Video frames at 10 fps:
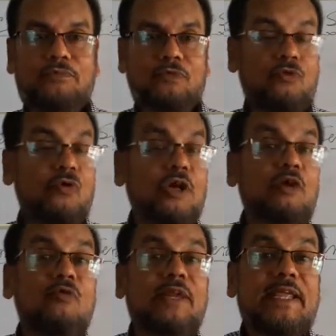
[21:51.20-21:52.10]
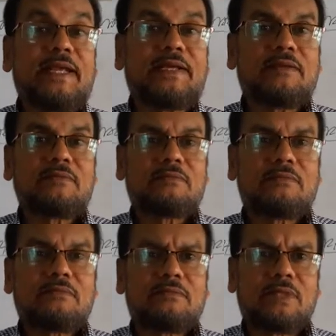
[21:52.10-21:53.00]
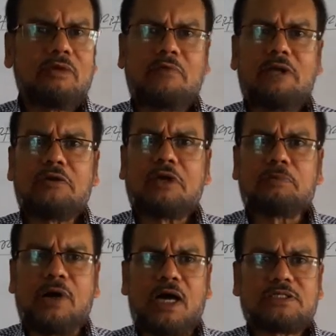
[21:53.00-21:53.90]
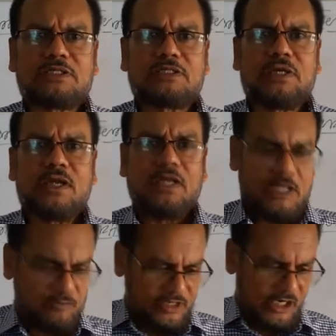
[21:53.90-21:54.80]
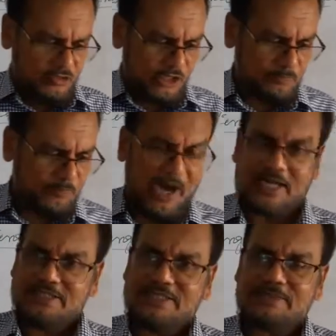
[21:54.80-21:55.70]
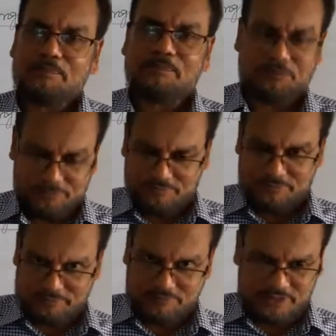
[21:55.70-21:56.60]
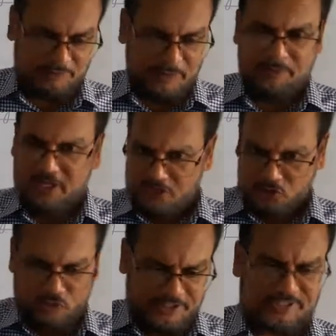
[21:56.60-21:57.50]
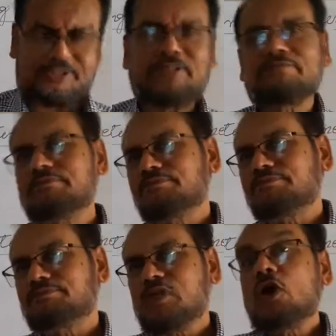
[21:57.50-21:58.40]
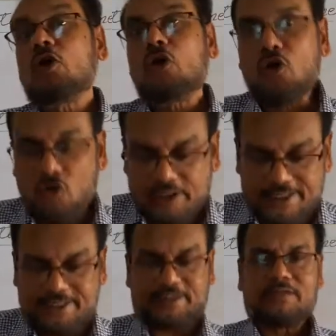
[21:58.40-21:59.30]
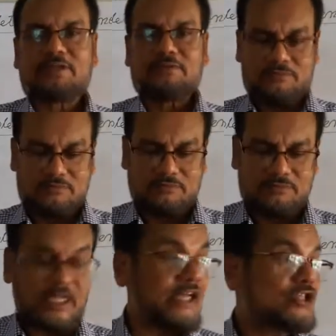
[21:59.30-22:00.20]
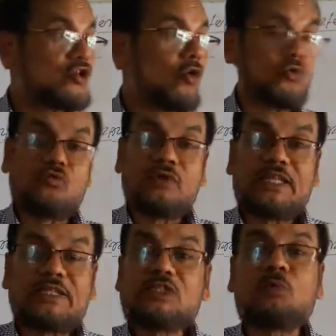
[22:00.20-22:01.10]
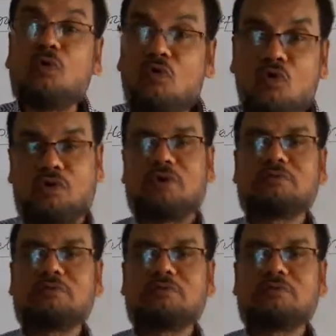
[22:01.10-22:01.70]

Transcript: Though you read, you will not pass. You cannot pass. Remember, note it. Note it. There is no rule in this book.